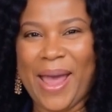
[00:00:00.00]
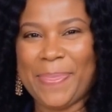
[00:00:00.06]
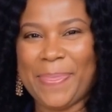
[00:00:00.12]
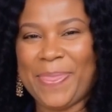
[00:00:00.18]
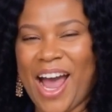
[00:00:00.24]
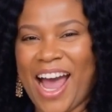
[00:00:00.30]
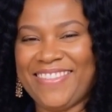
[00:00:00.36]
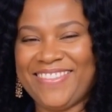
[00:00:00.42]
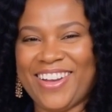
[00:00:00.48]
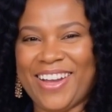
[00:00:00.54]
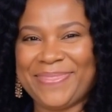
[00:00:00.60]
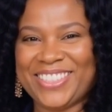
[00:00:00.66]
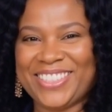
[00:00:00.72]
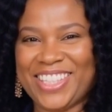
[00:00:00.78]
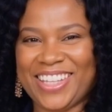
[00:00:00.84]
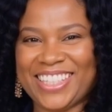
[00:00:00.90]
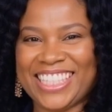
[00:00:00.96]

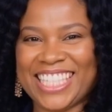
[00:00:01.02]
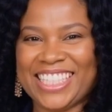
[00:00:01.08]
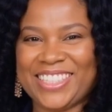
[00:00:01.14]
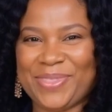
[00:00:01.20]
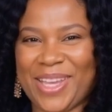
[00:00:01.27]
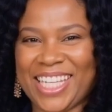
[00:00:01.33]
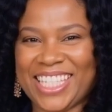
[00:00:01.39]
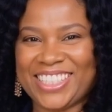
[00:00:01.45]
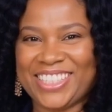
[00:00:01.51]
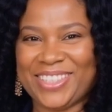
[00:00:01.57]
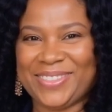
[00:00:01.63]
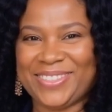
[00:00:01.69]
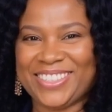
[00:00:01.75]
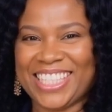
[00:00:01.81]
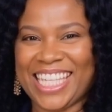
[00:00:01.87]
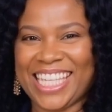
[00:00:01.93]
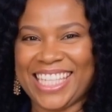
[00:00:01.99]
Proverbs
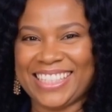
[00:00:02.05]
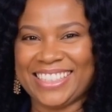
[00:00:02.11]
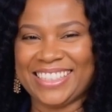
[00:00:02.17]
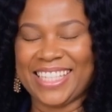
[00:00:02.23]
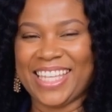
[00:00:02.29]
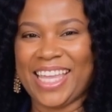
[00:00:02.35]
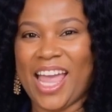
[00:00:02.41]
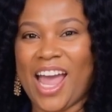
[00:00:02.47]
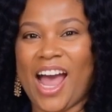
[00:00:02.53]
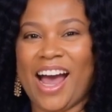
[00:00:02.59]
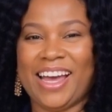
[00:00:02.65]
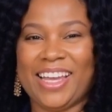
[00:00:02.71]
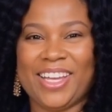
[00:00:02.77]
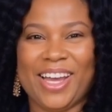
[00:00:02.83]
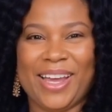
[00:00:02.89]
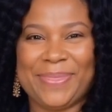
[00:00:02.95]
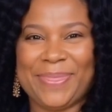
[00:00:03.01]
13:22 says, "A
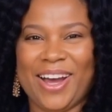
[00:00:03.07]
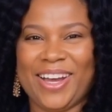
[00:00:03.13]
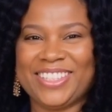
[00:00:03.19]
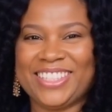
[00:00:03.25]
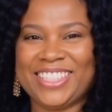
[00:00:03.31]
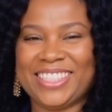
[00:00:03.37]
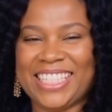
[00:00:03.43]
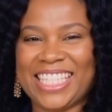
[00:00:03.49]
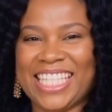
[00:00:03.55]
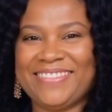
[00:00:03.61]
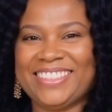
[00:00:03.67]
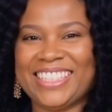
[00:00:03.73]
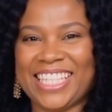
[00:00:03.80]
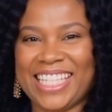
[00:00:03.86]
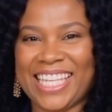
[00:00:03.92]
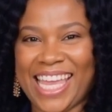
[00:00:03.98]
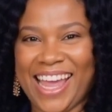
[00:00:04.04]
good person leaves
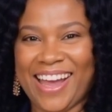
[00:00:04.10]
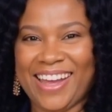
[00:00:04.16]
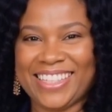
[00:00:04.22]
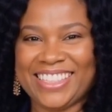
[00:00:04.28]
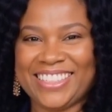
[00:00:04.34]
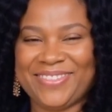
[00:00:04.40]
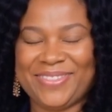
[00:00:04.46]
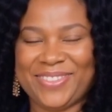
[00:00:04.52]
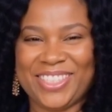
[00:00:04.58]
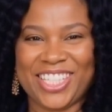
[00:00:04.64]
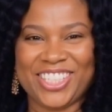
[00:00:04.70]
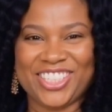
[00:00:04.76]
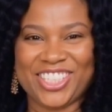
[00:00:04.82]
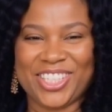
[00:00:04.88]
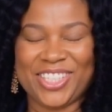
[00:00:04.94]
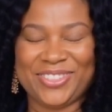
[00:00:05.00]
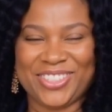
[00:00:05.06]
an inheritance for their
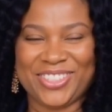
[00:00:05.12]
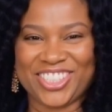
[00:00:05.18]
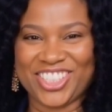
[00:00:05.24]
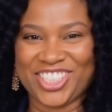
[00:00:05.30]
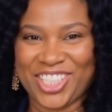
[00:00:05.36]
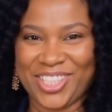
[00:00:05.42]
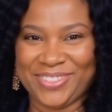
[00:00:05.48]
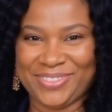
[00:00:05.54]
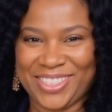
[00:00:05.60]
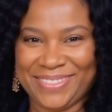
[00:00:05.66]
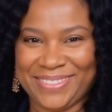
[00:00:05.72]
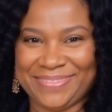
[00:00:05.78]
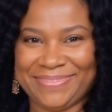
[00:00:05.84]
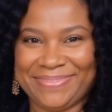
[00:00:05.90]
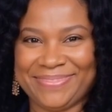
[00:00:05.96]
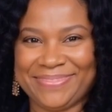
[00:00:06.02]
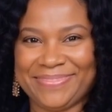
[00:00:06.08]
children's children."
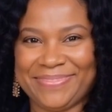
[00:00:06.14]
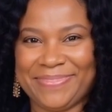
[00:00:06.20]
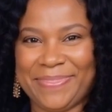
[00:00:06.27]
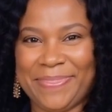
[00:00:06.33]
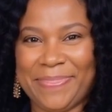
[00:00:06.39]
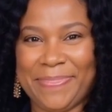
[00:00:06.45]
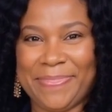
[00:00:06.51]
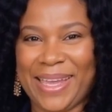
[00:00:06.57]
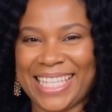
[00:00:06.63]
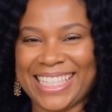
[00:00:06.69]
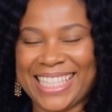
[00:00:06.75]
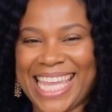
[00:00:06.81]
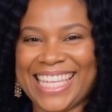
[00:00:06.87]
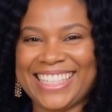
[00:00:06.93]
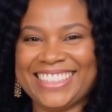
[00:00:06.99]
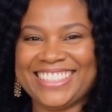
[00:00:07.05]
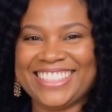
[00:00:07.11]
But
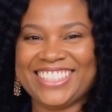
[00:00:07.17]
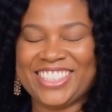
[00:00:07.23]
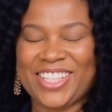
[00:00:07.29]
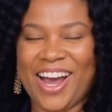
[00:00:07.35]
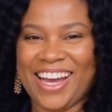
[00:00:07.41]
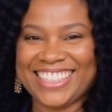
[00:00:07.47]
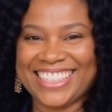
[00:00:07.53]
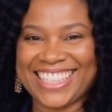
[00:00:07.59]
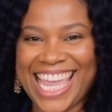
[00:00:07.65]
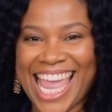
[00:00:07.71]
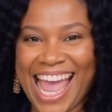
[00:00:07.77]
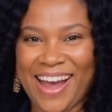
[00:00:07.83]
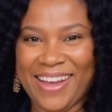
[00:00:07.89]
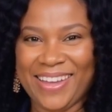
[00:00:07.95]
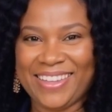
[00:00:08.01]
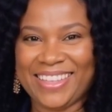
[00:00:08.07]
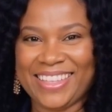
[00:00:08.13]
legacy starts
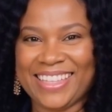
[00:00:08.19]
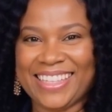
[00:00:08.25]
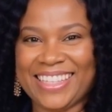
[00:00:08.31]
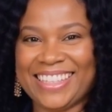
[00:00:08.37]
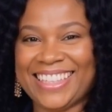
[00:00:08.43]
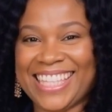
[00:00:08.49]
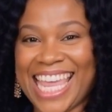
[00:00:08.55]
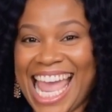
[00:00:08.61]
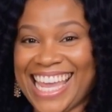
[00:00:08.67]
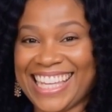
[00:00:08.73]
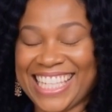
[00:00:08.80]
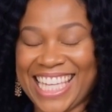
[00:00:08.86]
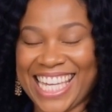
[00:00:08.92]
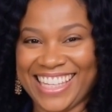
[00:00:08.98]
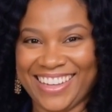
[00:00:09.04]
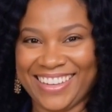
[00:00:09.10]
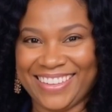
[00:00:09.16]
now, not
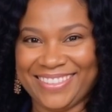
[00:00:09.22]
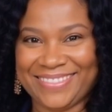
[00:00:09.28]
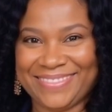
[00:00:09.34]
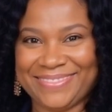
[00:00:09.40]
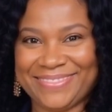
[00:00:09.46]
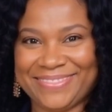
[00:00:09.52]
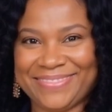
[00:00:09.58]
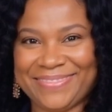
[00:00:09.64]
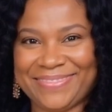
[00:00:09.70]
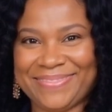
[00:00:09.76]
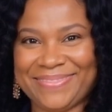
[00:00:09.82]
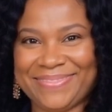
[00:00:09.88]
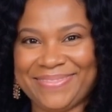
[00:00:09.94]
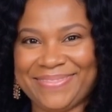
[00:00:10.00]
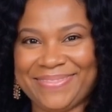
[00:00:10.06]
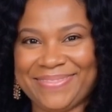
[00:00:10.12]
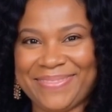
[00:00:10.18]
later.
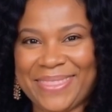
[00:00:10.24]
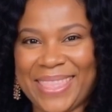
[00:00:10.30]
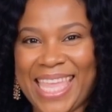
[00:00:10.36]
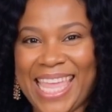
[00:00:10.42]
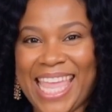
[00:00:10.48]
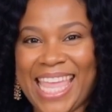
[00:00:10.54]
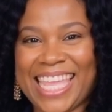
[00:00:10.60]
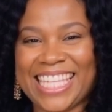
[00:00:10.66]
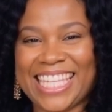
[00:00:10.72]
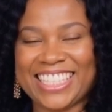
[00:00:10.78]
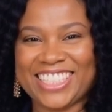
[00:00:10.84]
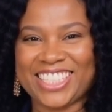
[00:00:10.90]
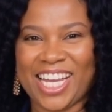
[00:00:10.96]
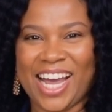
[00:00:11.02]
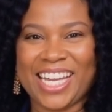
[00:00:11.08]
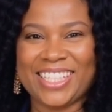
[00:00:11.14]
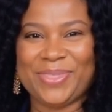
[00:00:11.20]
It
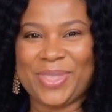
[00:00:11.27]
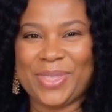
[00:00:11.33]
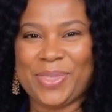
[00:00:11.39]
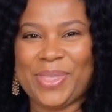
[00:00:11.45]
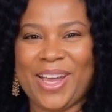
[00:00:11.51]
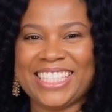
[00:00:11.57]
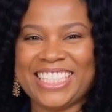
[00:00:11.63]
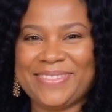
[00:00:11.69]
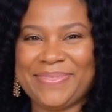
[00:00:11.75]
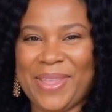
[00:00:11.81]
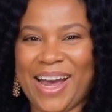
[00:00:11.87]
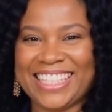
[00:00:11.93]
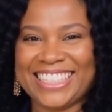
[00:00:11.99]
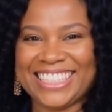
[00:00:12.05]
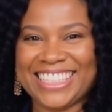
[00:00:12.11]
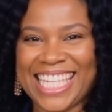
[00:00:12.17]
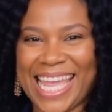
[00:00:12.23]
starts with one
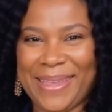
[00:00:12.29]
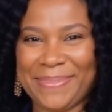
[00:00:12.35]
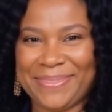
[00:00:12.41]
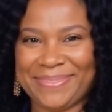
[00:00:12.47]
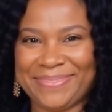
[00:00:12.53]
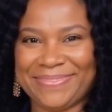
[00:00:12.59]
smart step.